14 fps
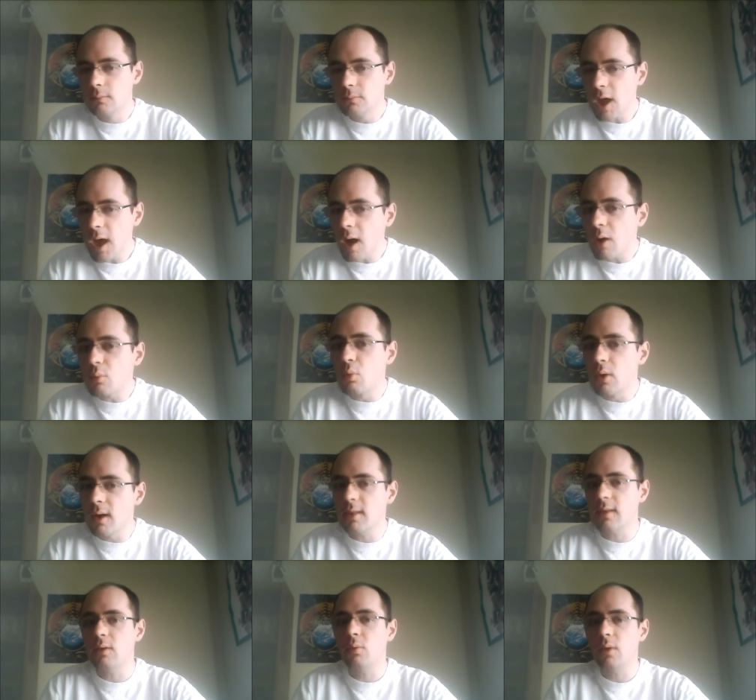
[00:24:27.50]
Not
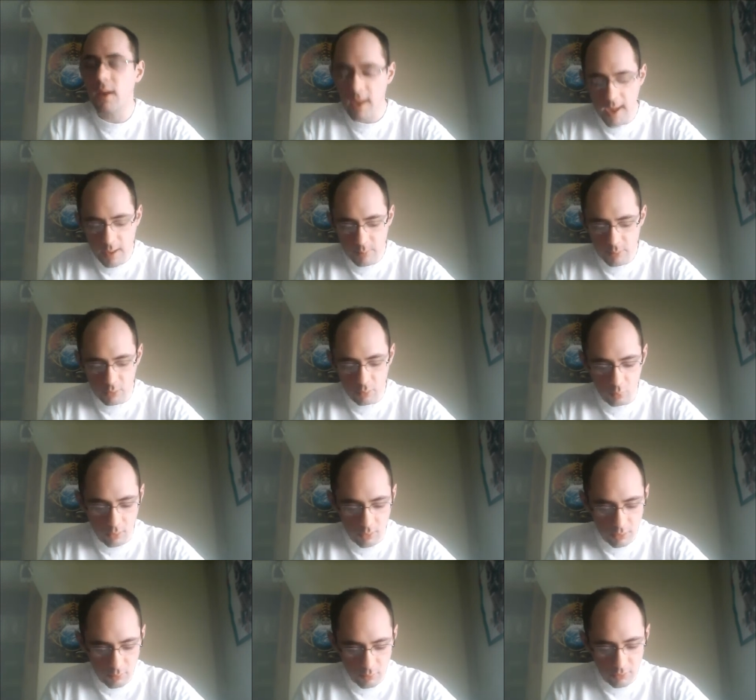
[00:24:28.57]
really. What happened
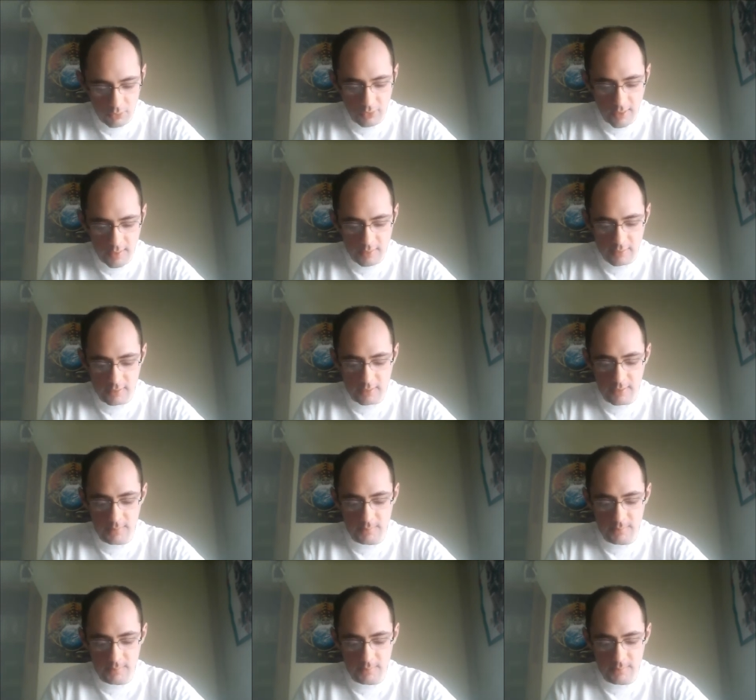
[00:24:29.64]
was that